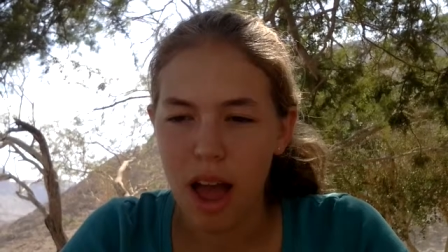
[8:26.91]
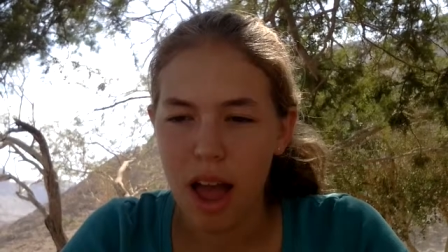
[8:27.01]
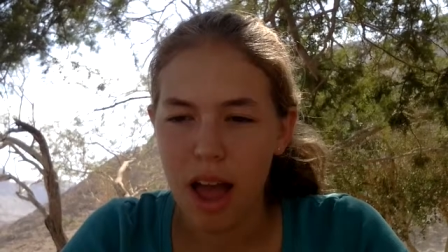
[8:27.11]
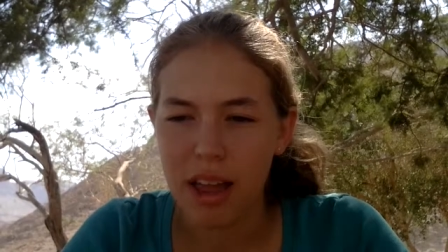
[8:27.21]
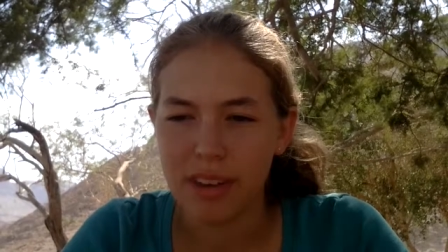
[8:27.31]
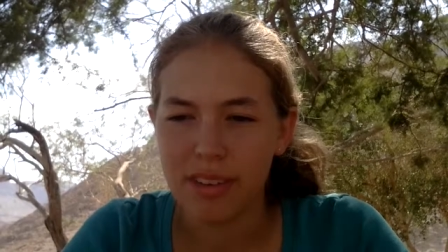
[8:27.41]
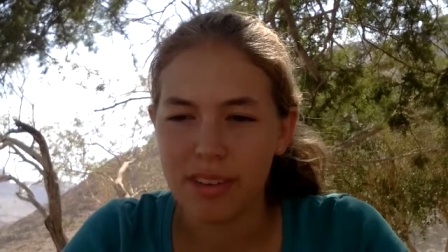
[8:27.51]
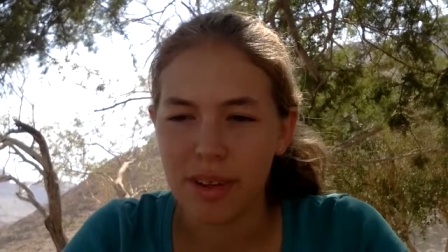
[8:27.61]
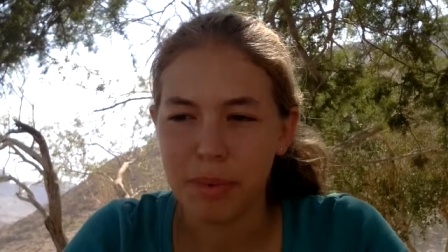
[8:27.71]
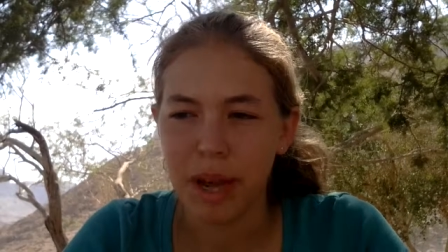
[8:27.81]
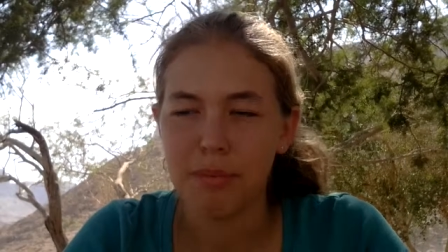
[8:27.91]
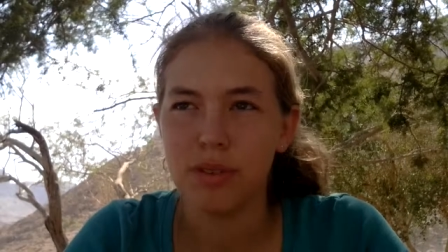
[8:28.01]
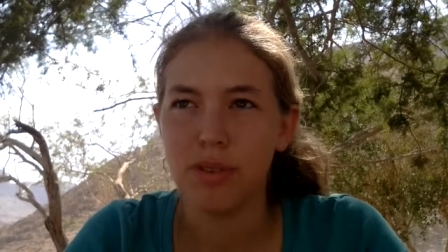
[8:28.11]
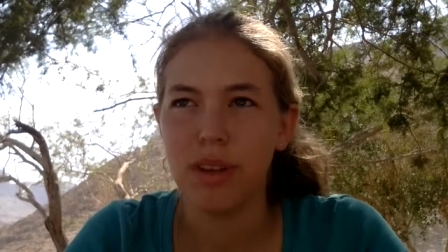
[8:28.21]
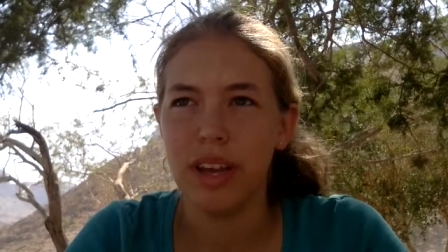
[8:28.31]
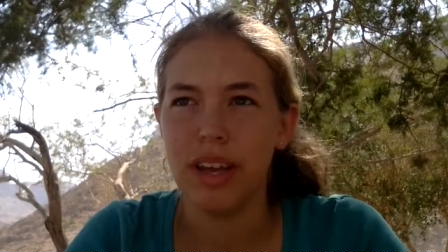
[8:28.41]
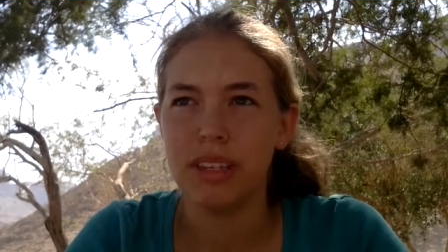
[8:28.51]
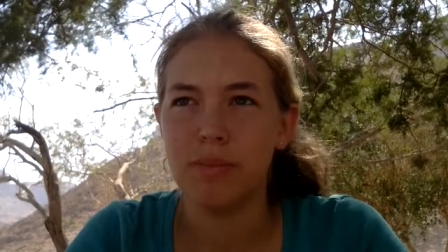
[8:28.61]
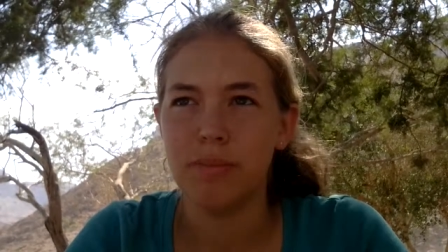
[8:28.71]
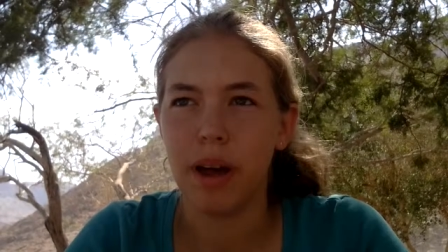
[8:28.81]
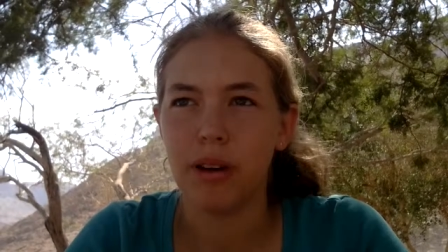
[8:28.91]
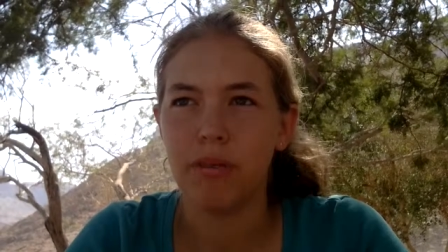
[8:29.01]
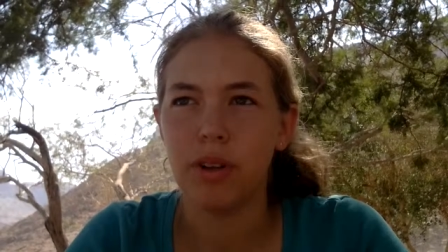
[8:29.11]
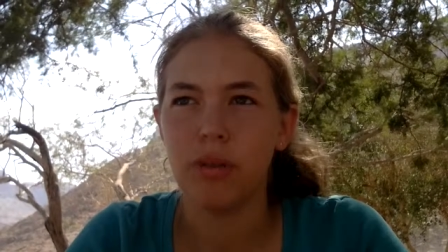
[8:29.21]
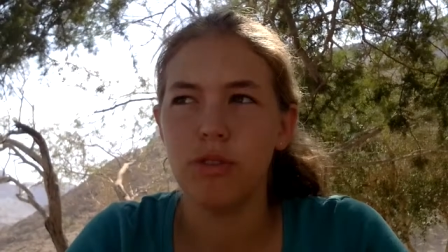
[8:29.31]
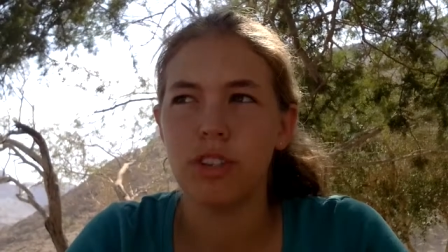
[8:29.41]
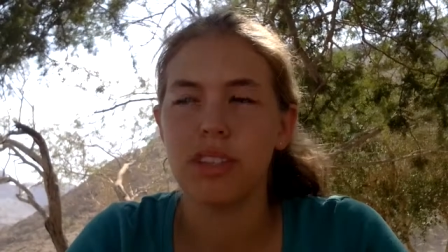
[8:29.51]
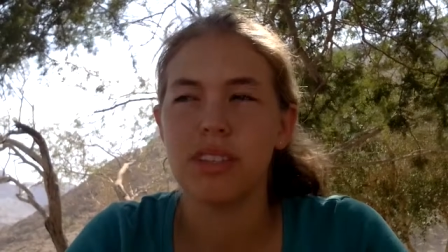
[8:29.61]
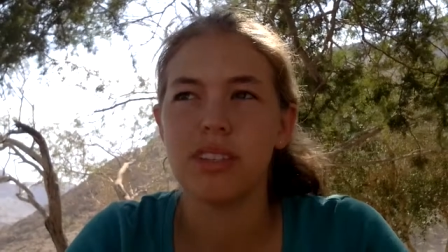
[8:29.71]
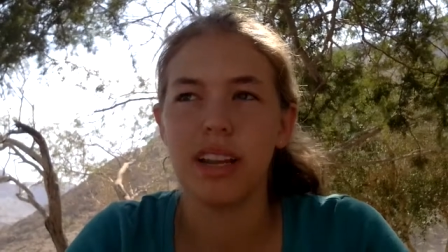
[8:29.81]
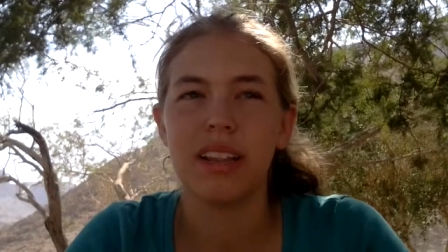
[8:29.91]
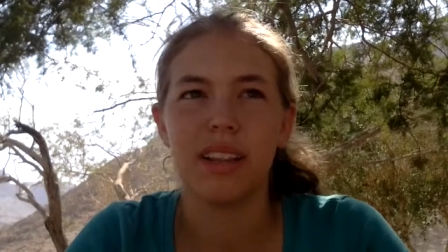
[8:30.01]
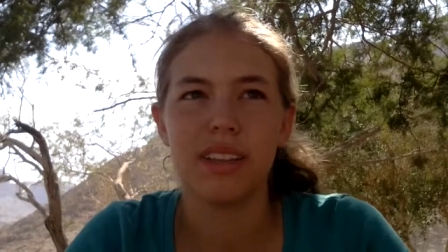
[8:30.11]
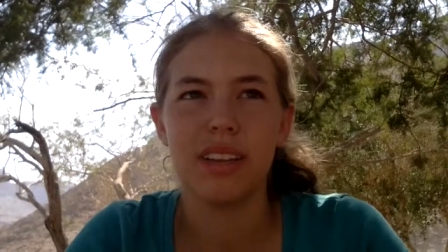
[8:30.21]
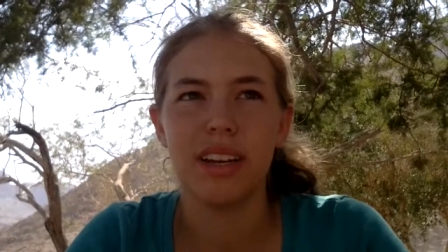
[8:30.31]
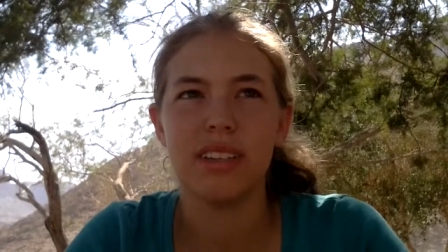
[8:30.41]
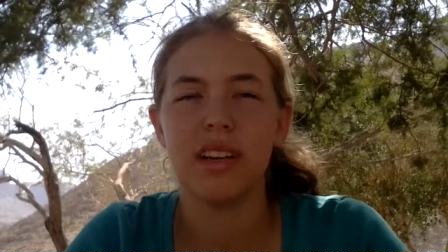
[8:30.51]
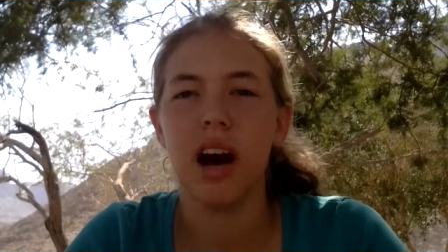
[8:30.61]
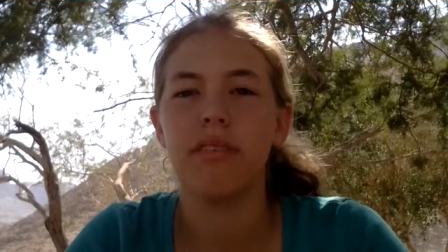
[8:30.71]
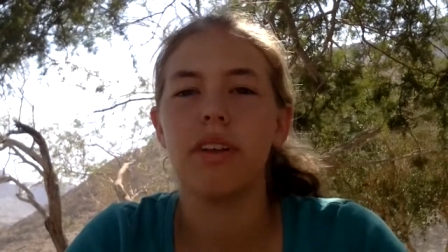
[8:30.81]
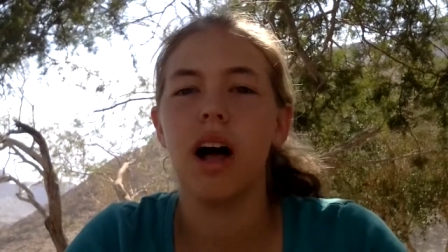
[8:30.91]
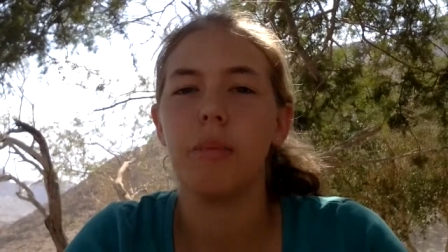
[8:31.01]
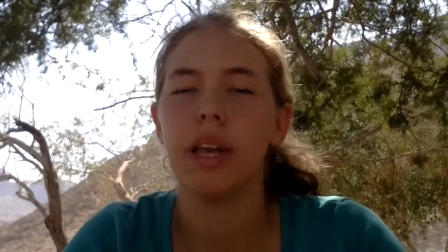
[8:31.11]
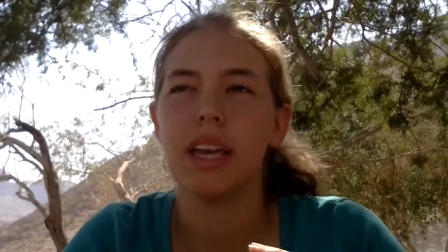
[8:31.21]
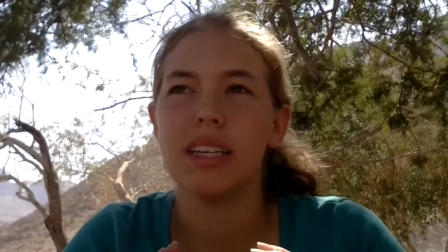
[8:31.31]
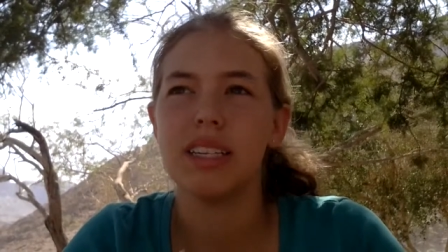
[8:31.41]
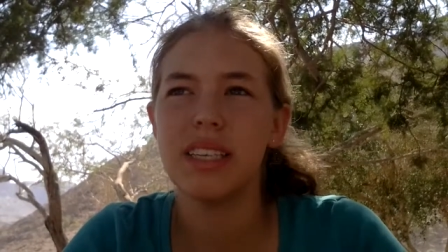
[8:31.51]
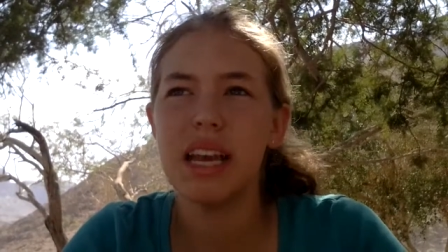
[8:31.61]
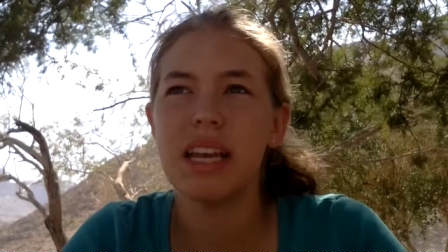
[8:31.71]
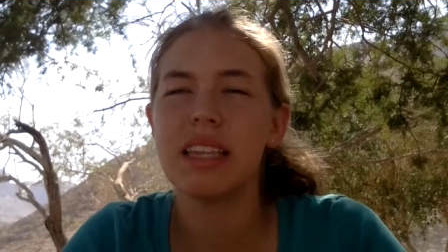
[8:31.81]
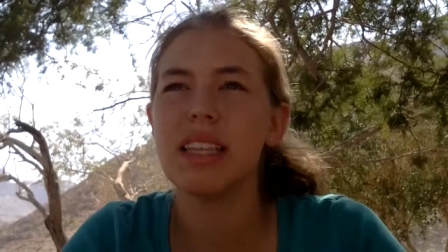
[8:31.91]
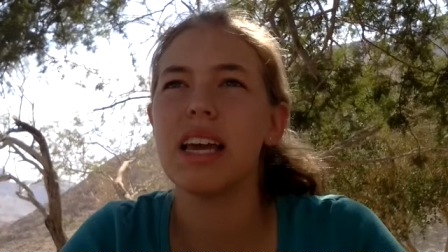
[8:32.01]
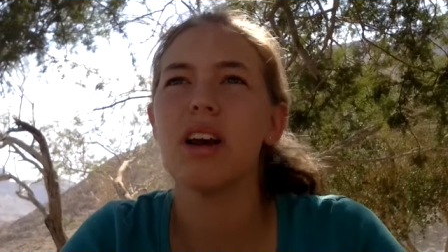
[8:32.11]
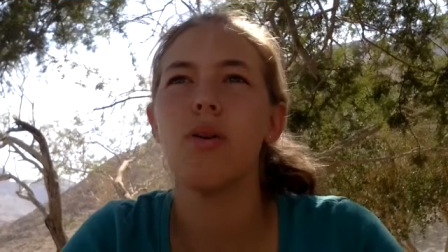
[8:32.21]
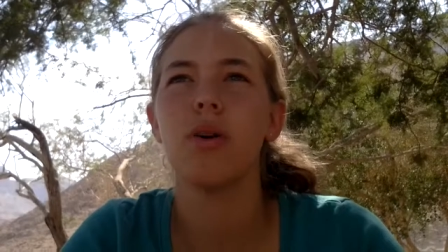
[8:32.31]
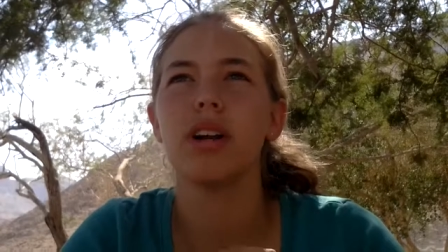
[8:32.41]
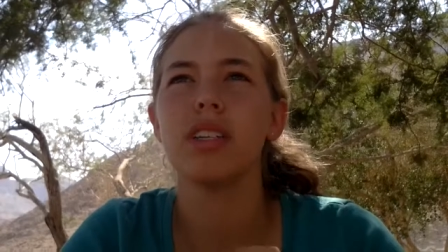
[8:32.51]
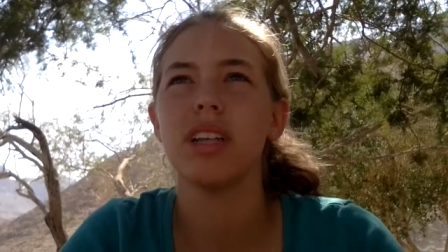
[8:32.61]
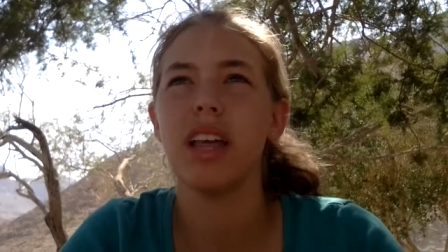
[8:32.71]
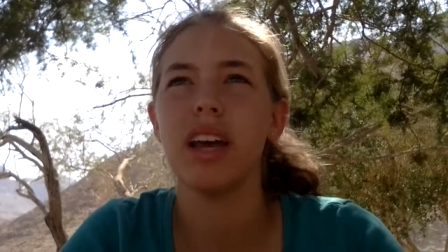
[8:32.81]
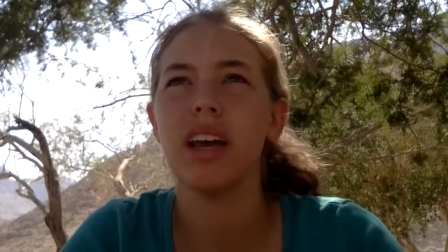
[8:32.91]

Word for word: and sometimes it's better for you just to sit and listen and to not feel obligated to say anything or to, like,